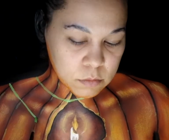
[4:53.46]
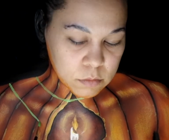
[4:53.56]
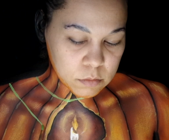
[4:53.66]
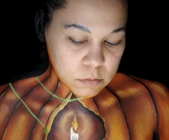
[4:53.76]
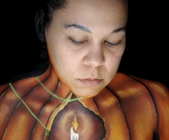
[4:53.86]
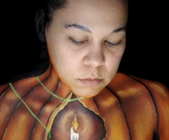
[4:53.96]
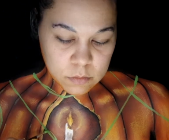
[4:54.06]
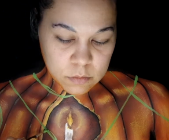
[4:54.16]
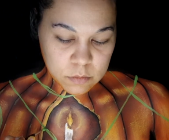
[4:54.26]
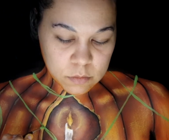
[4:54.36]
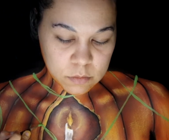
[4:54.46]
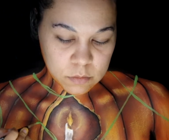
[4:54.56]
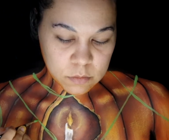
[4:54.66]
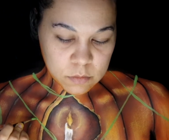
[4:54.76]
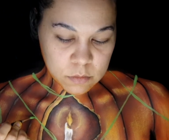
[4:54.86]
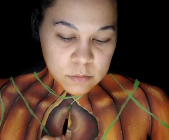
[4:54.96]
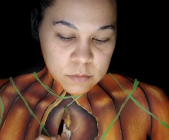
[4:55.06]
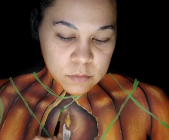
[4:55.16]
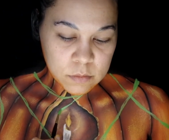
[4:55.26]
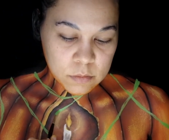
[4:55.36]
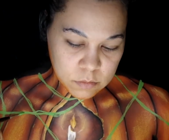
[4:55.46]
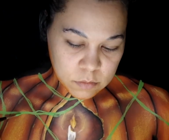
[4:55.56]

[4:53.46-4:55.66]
(no one is talking)